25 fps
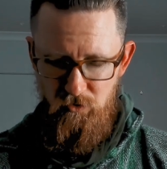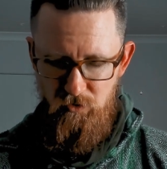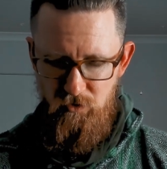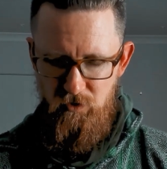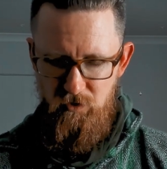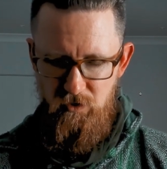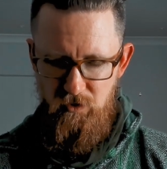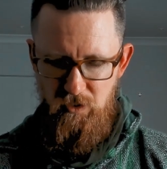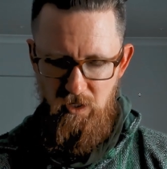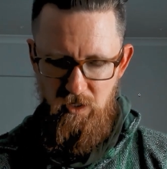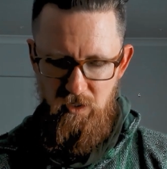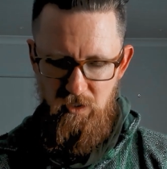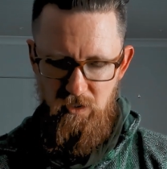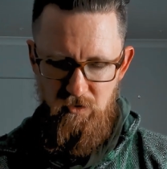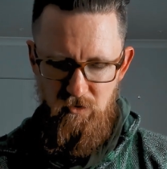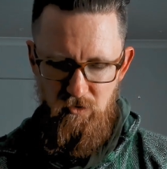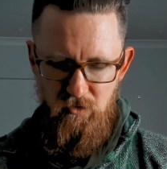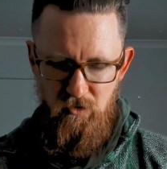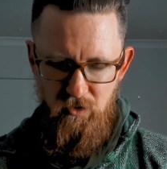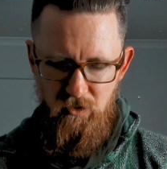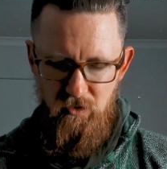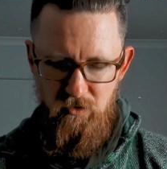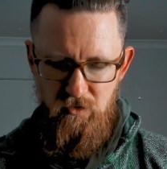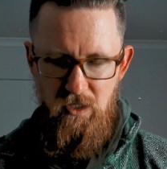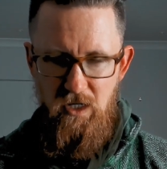It's
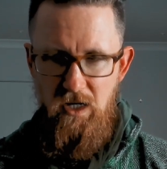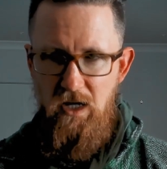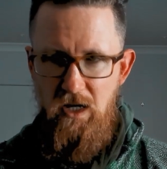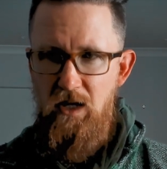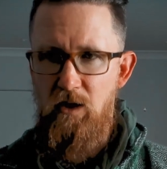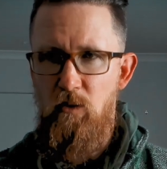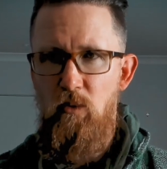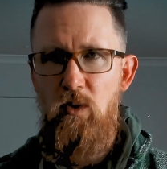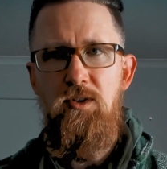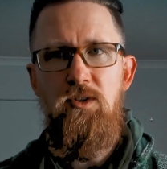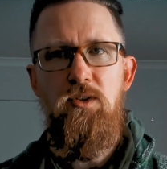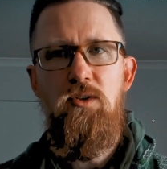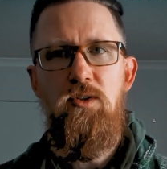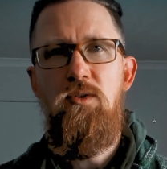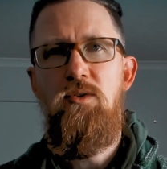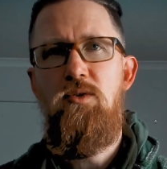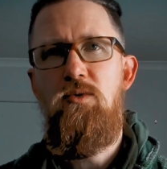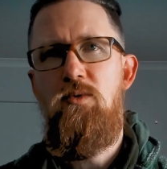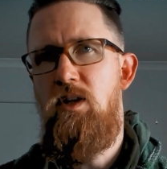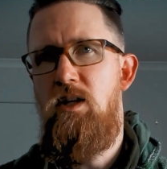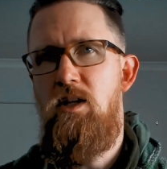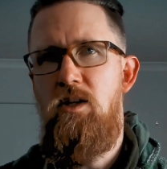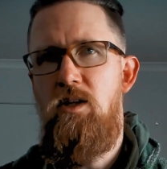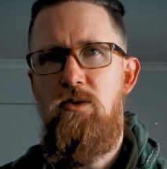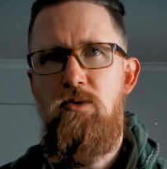not a
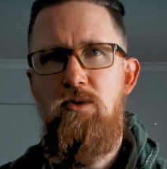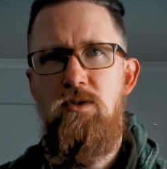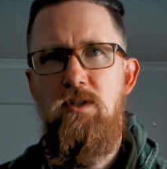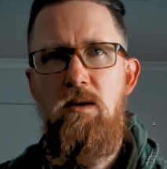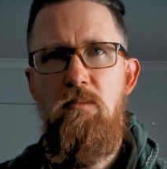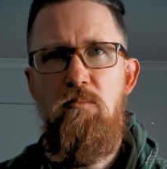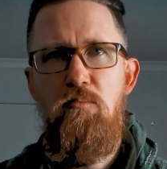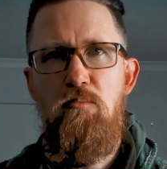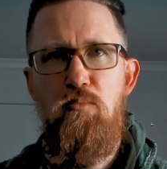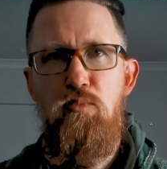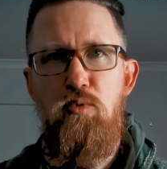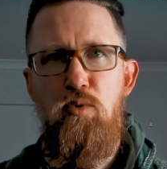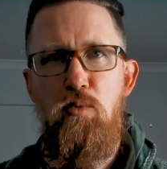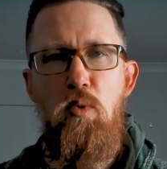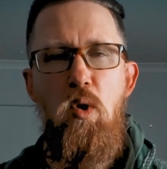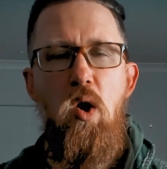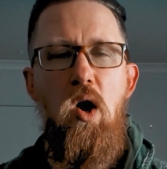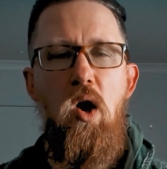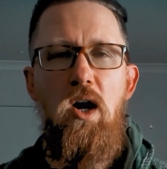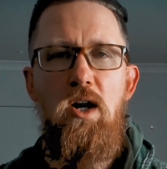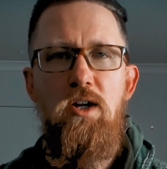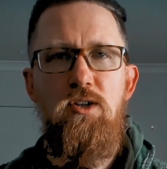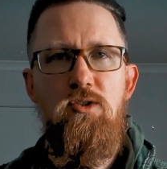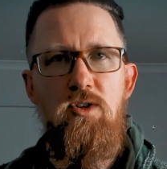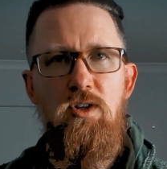CR123 or some
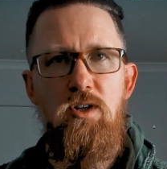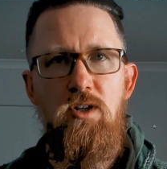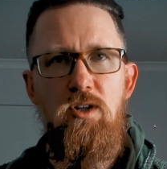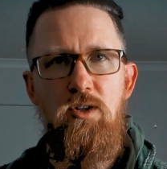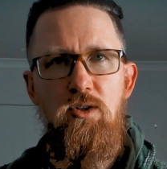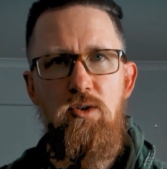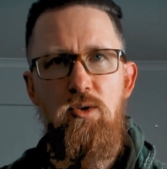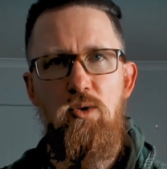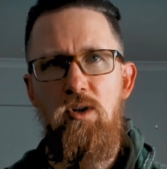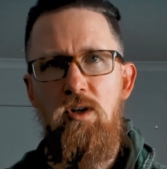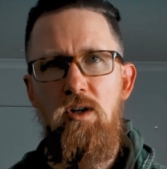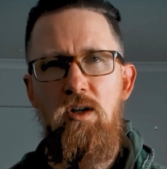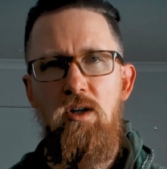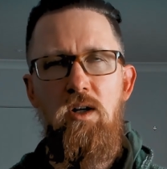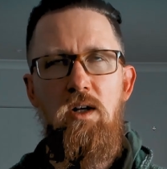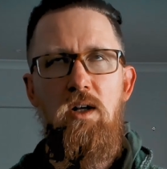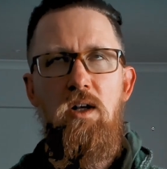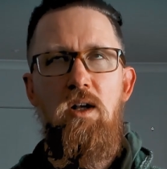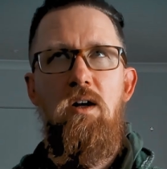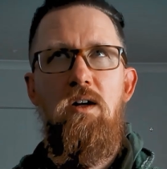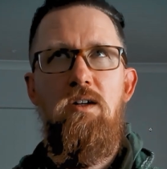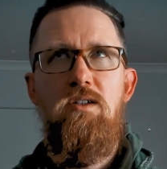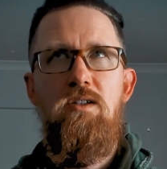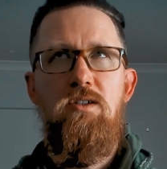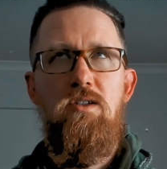proprietary or
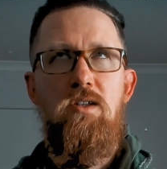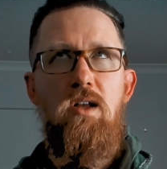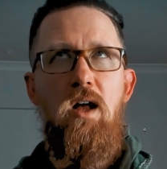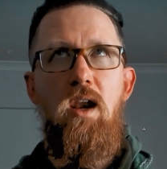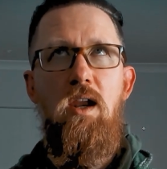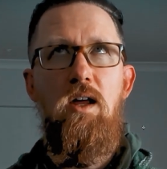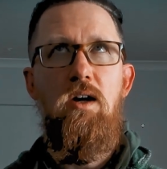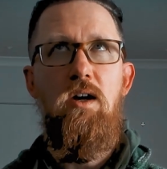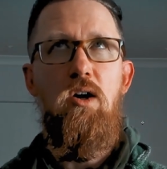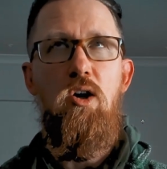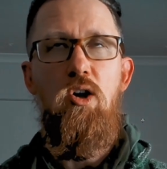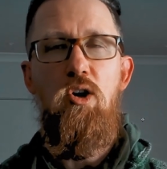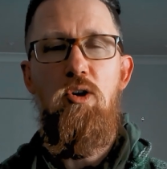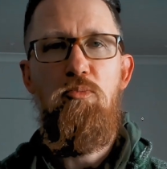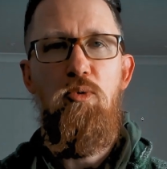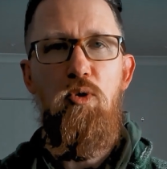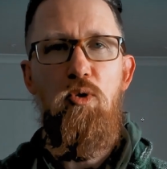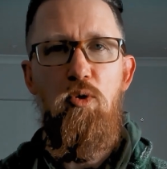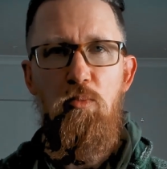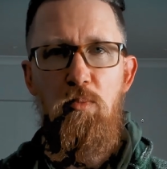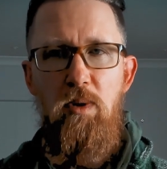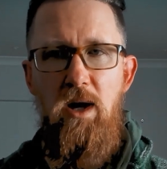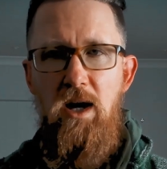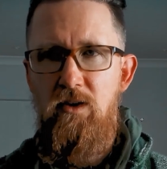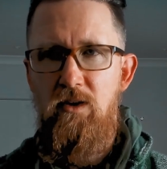slightly
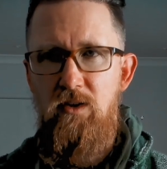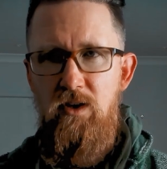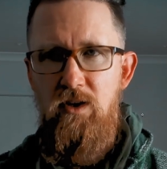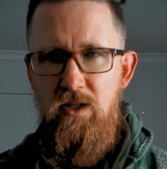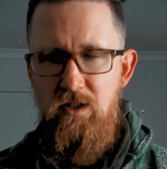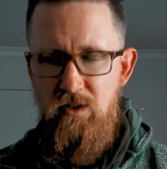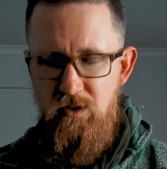oddball battery,